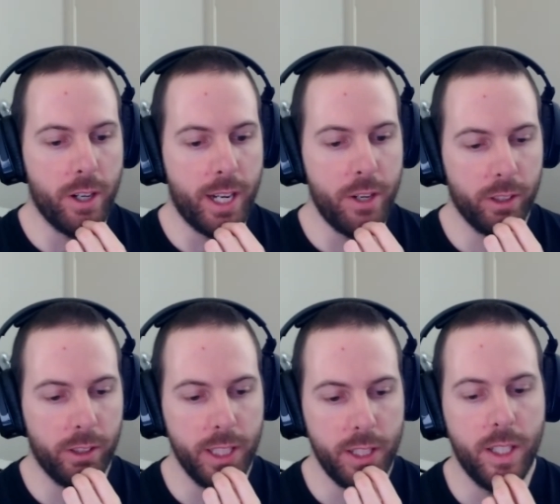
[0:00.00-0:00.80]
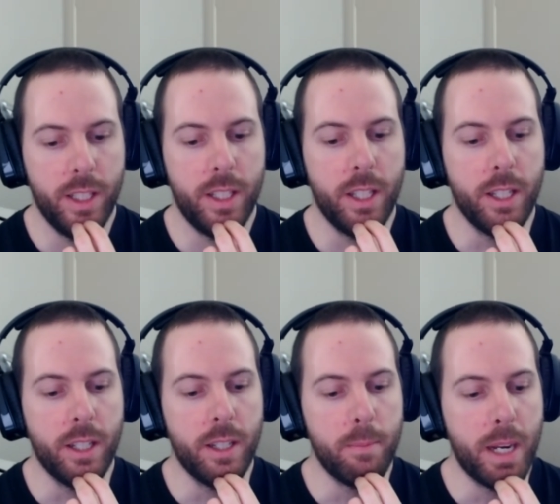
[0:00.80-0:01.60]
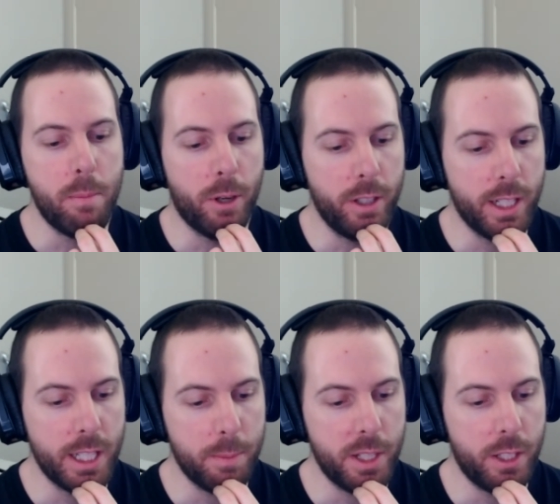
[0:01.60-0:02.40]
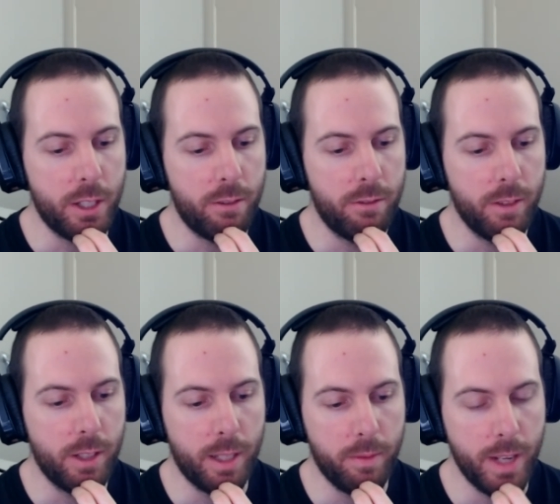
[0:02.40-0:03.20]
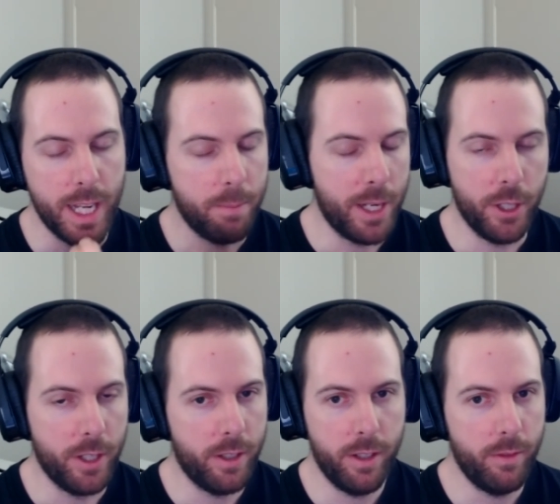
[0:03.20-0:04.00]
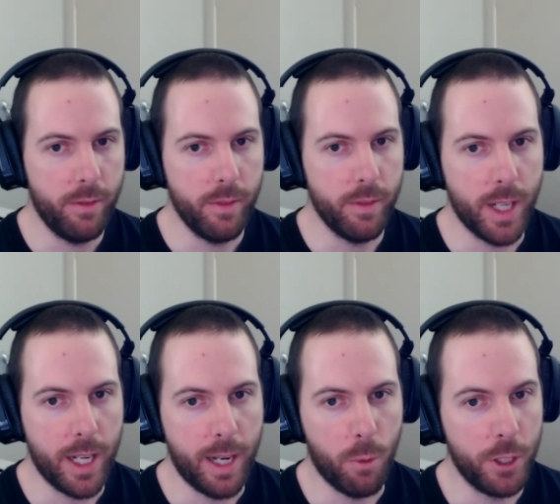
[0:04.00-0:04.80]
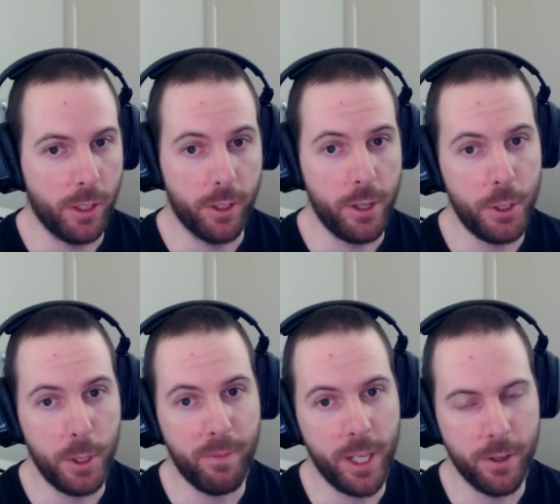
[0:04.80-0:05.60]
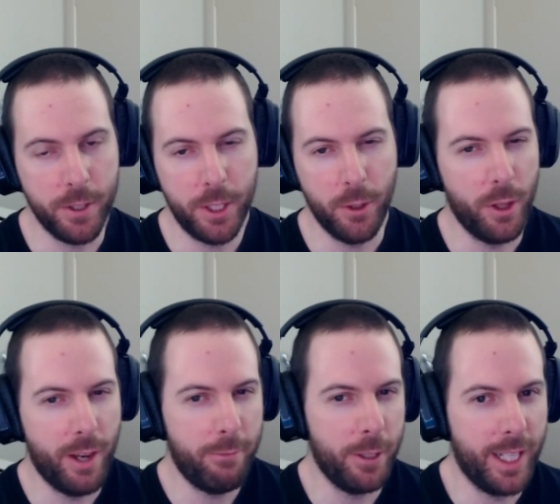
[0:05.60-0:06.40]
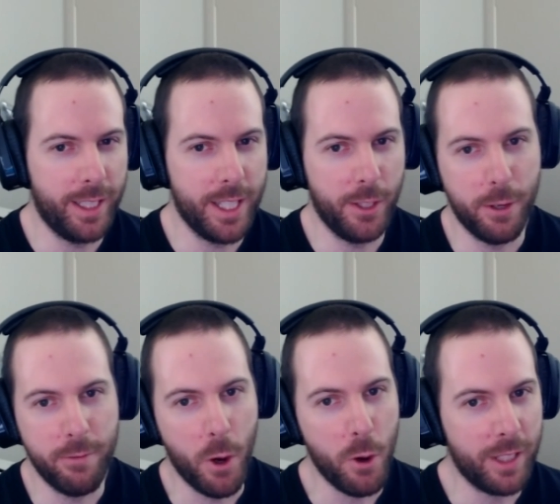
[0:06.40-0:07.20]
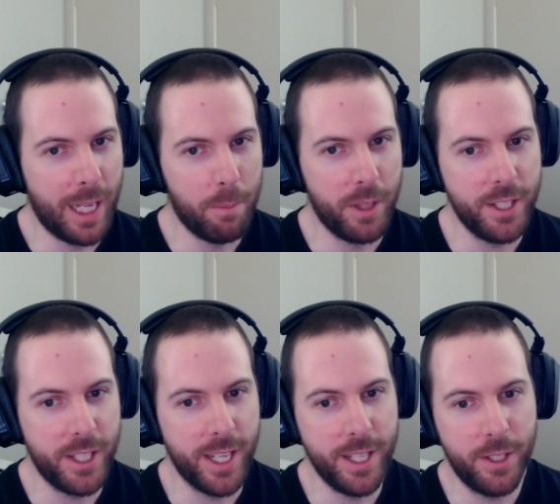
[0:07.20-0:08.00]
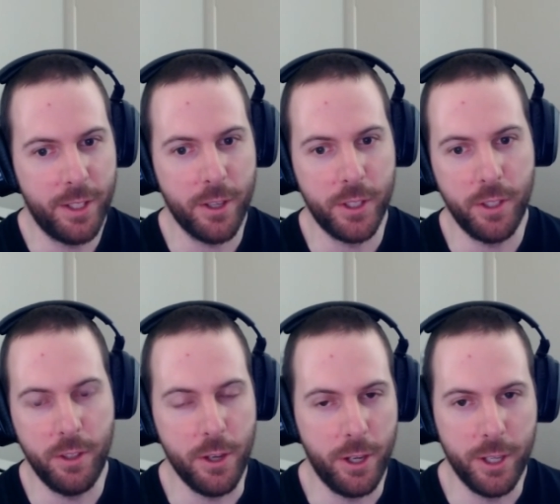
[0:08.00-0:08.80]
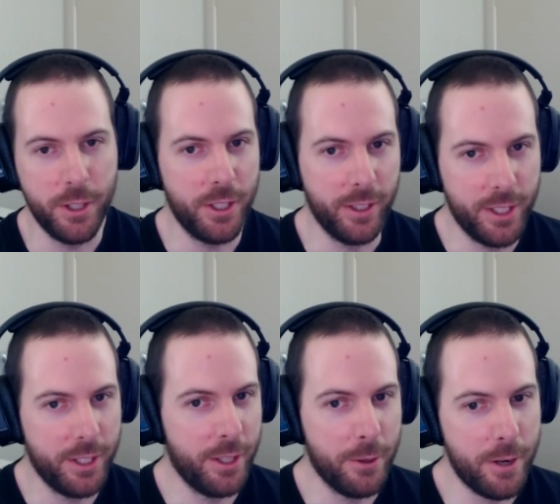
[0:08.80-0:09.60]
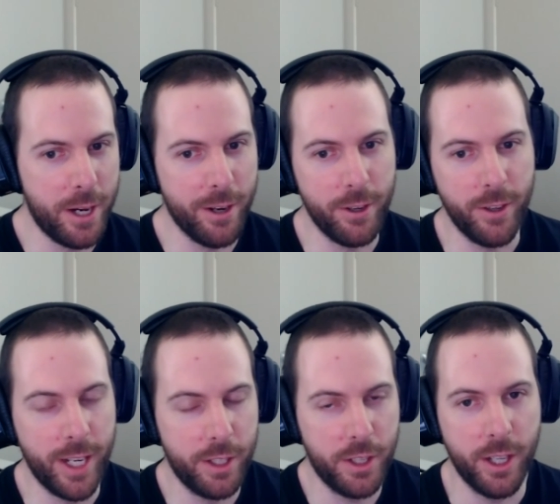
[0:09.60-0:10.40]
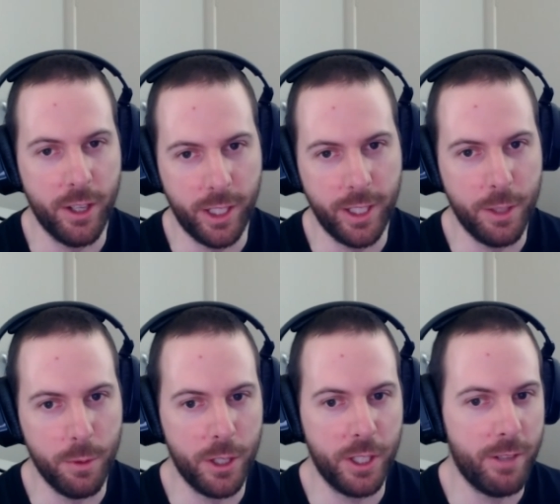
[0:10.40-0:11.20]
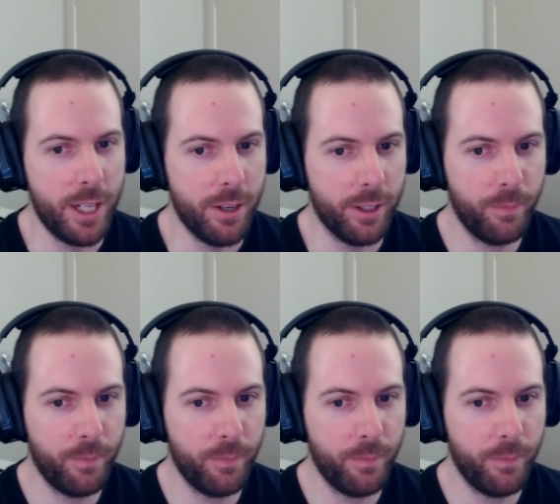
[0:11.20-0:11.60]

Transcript: I don't listen to many podcasts myself. As mentioned, I watch a lot of YouTube videos, although I feel like there's a lot of overlap these days because, you can just listen to the audio. You don't necessarily need to watch the video.